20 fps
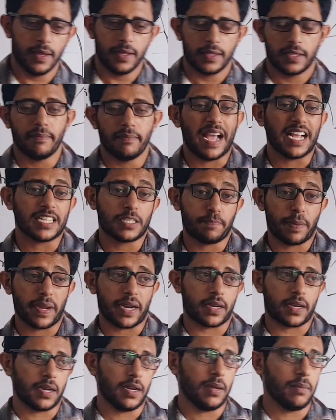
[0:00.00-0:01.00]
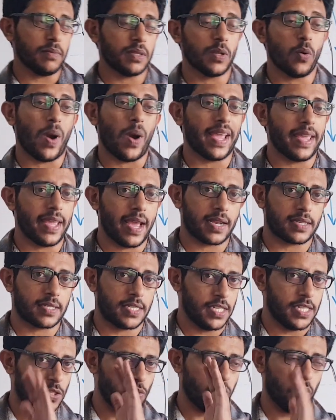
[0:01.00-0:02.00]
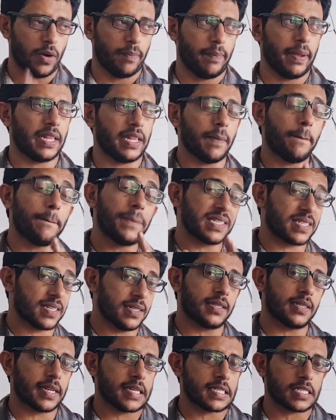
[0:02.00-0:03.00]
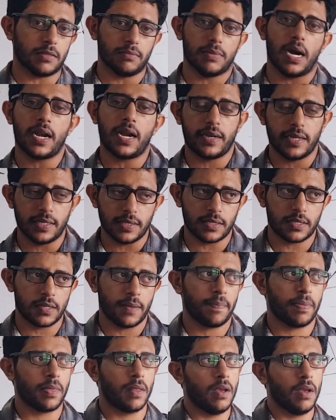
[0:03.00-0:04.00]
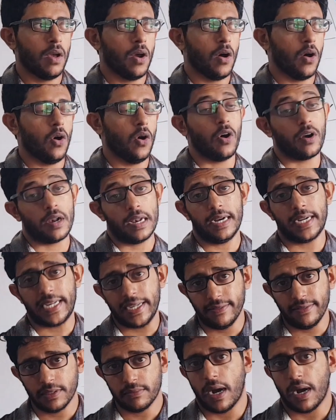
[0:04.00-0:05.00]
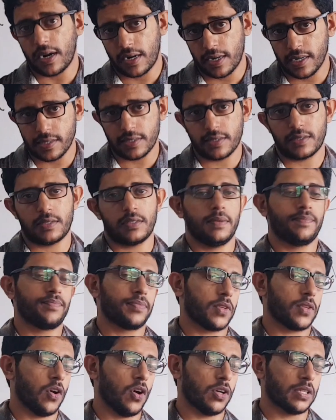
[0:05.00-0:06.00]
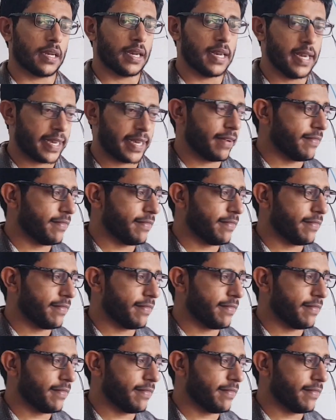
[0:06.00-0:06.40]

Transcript: The mass spectrum, the y axis would be the percentage abundance or relative abundance or the relative